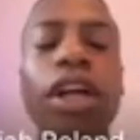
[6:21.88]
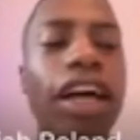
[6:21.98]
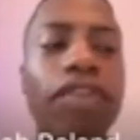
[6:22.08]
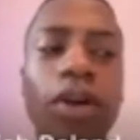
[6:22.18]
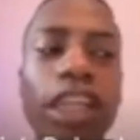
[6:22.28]

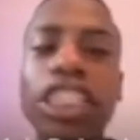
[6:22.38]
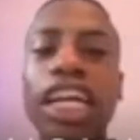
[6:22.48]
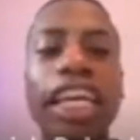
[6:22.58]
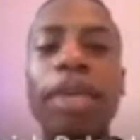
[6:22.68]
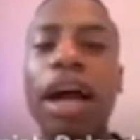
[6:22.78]
Well, of
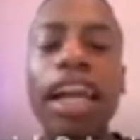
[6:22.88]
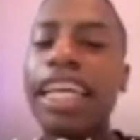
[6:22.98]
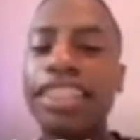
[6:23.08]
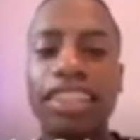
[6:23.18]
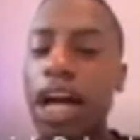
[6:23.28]
course Chunky
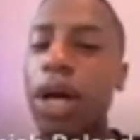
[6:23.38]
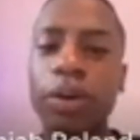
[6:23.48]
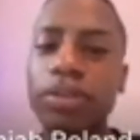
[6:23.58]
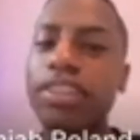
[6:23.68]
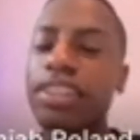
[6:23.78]
Monkey is the
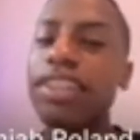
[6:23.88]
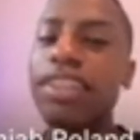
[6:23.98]
host.